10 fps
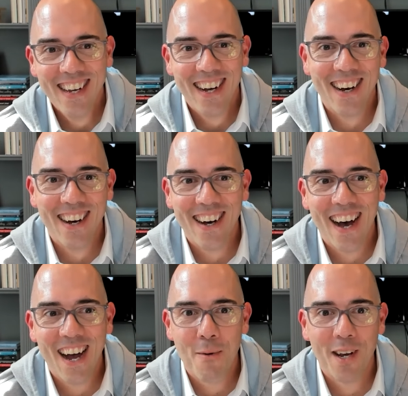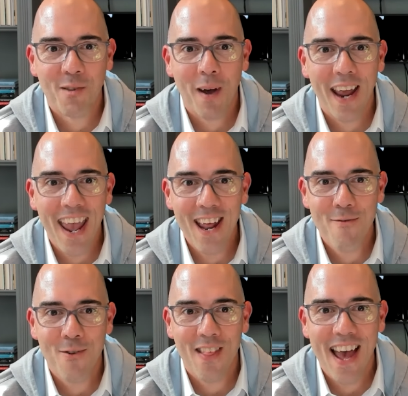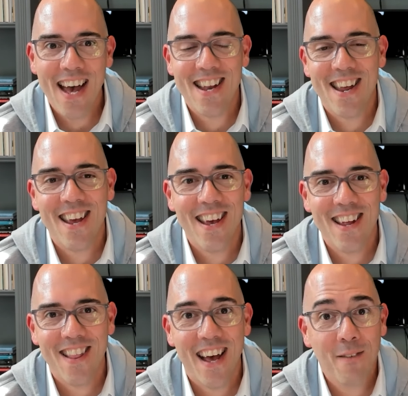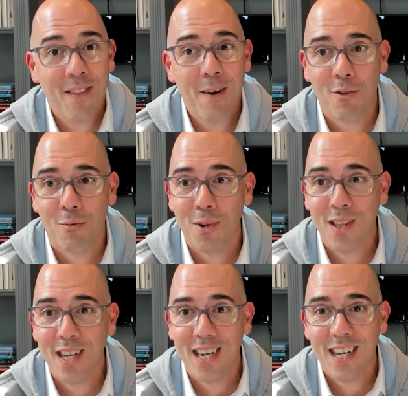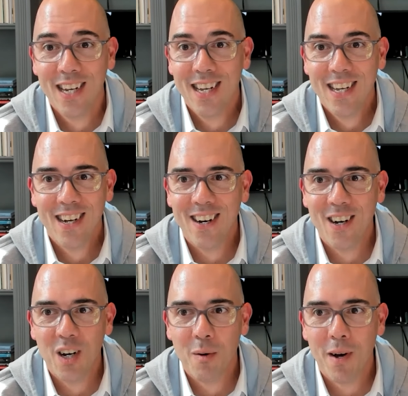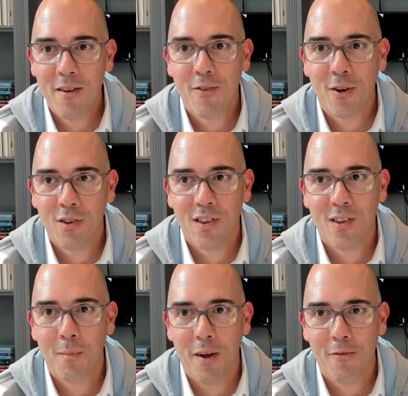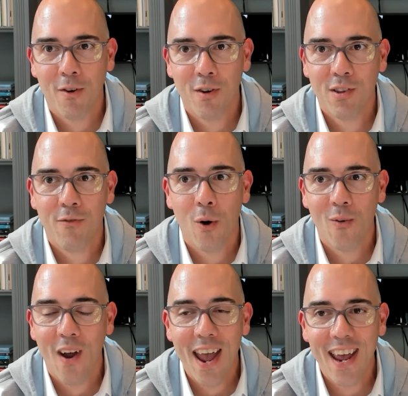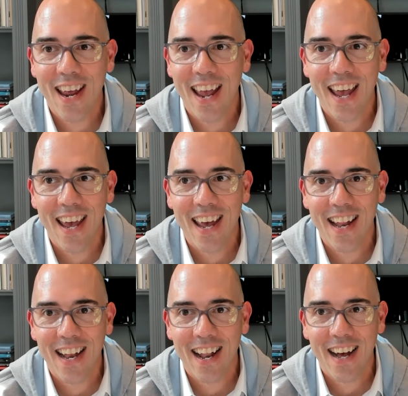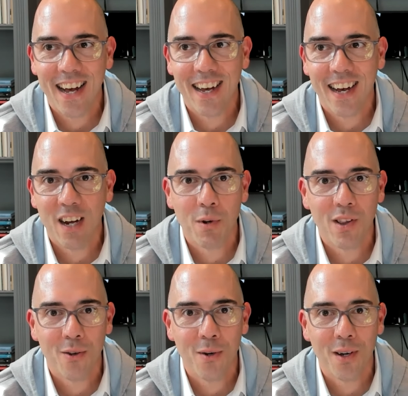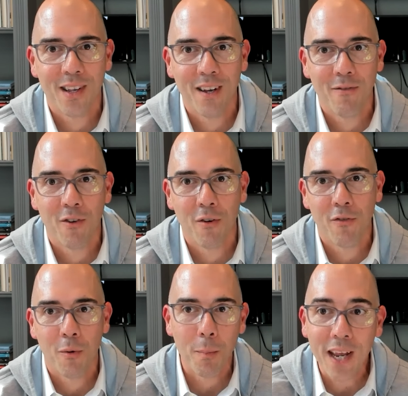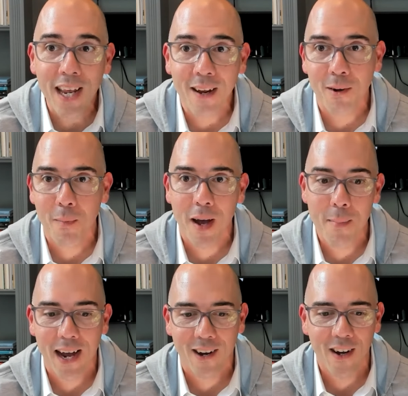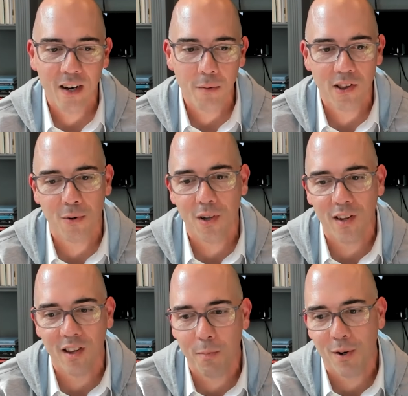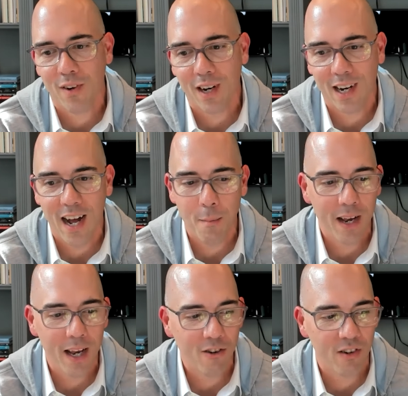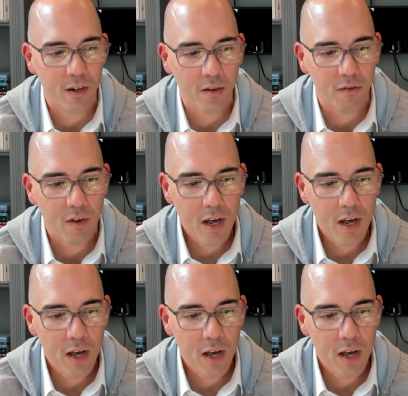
I raised my hand for that, and that was really my first foray, and I was hooked. And for me, with my background, it was sort of this perfect combination of